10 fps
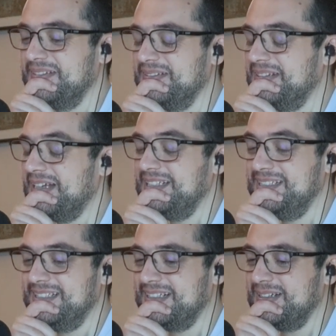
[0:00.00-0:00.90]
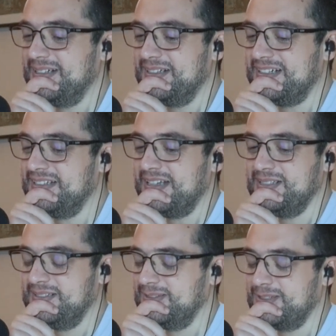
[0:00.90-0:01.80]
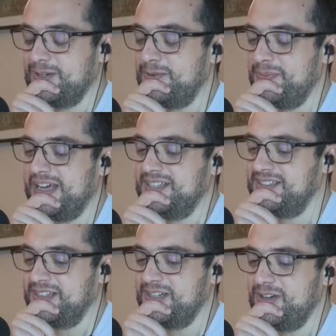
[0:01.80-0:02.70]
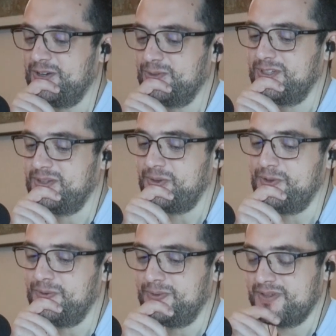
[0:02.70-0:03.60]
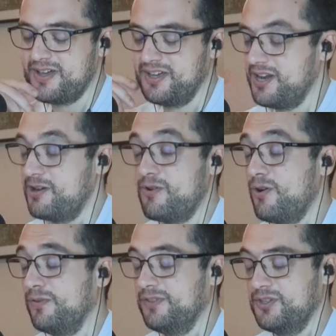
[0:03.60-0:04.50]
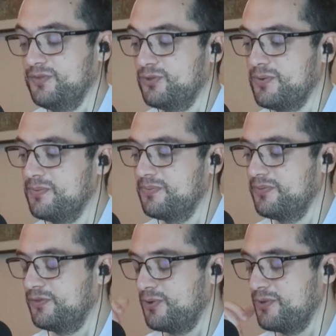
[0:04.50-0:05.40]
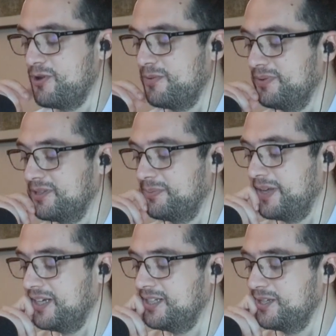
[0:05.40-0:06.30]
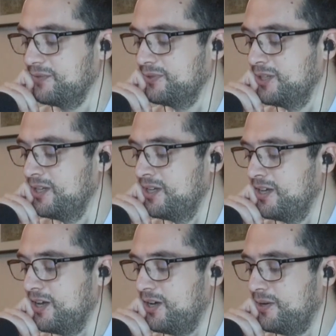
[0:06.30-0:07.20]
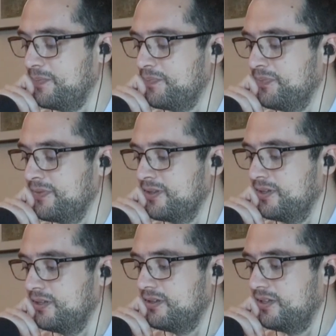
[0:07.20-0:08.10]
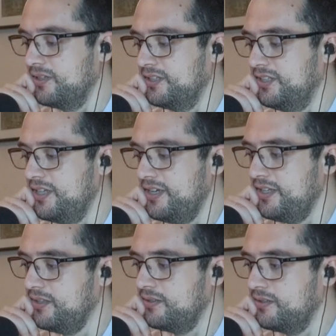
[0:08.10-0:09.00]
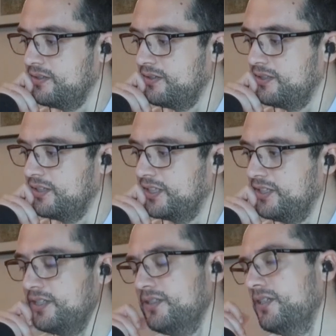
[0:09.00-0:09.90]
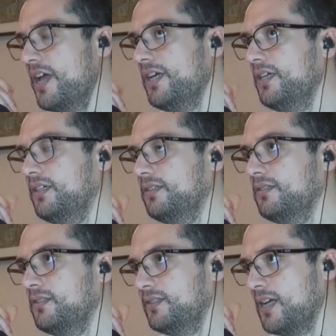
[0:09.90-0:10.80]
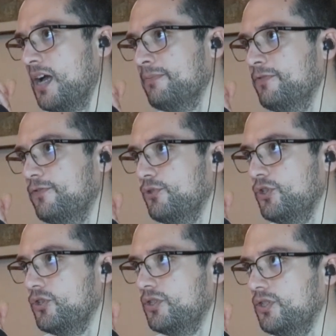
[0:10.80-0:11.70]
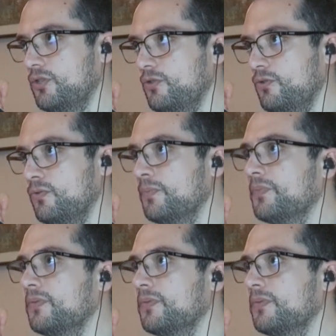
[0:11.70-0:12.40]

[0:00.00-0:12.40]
That's so amazing, to hear all of this from your perspective. Um, did it did it take time for you to